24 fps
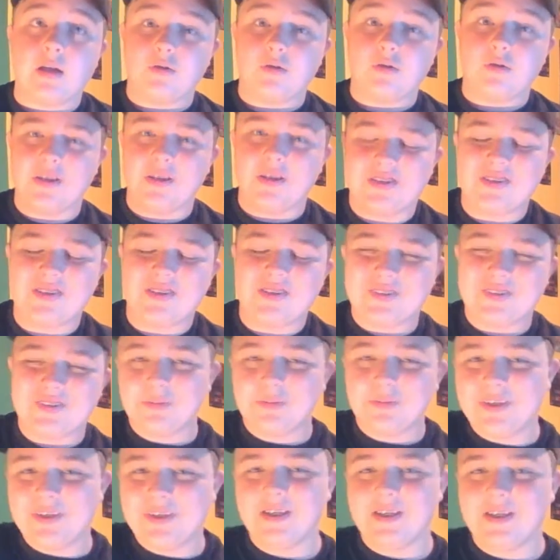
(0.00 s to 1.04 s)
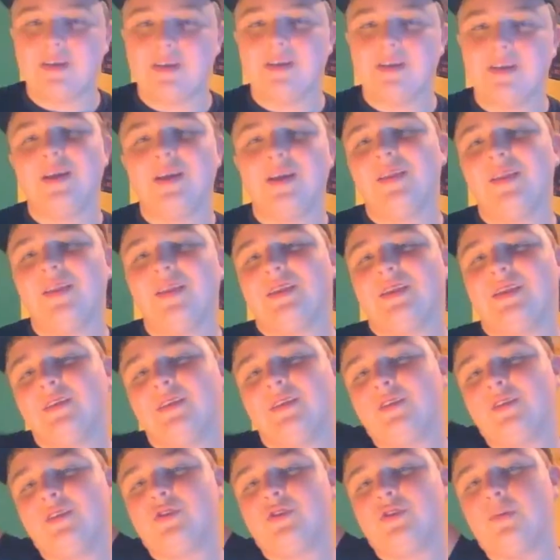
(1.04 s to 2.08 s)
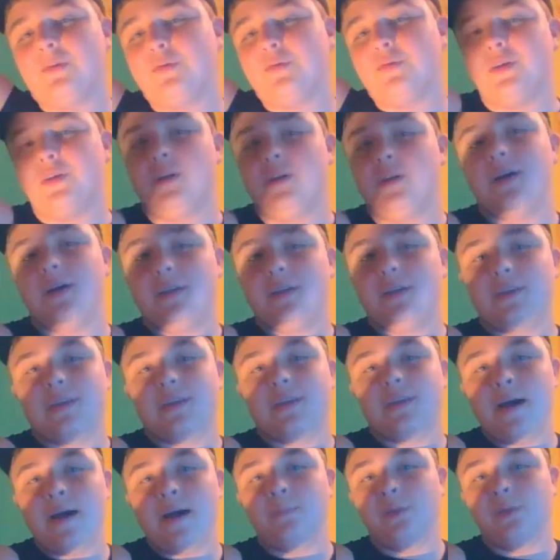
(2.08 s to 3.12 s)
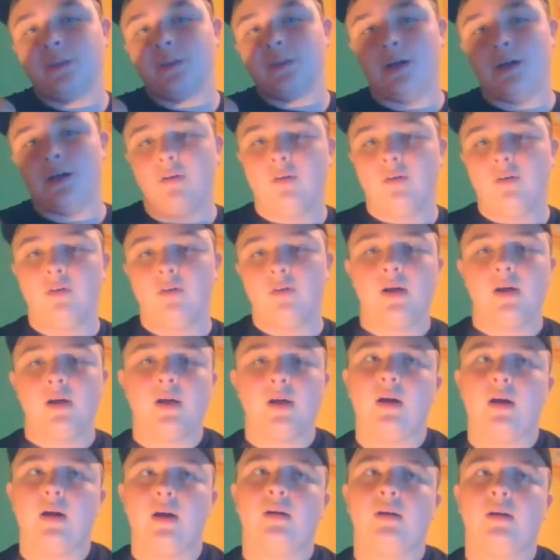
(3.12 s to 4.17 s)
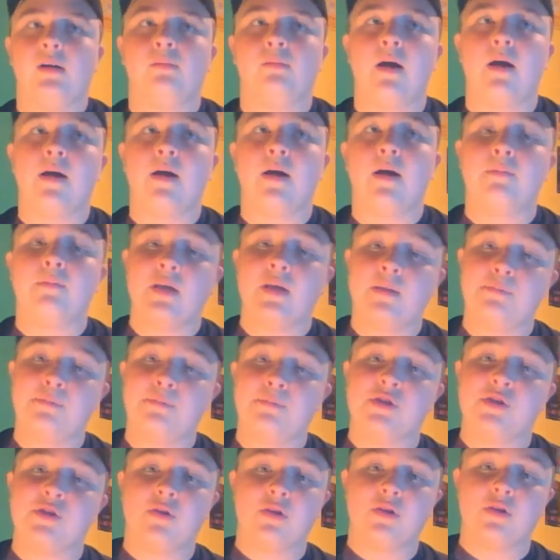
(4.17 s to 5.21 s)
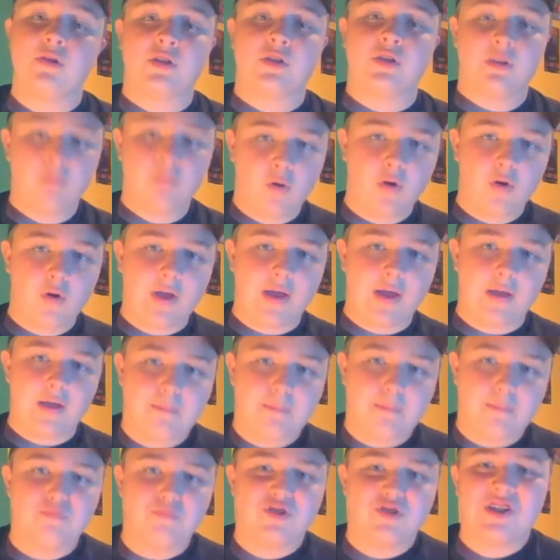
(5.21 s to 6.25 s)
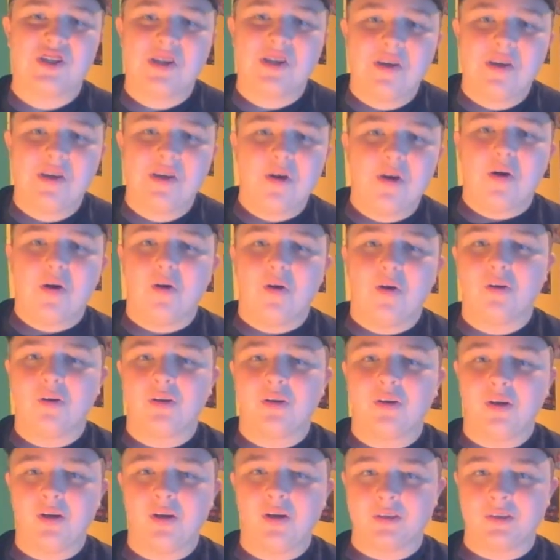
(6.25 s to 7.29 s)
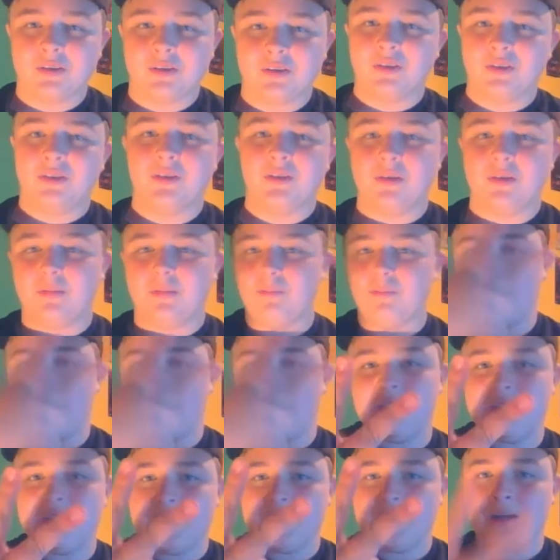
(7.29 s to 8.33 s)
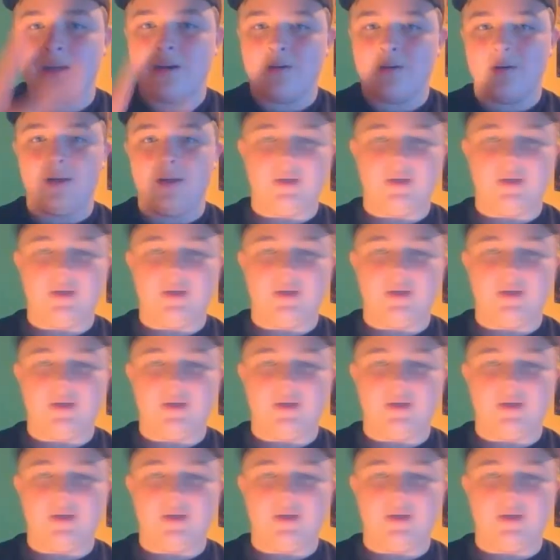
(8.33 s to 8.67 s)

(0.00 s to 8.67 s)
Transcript: Social media links in the description down below. I'm Hipster Simo Games or Carden. Peace out, and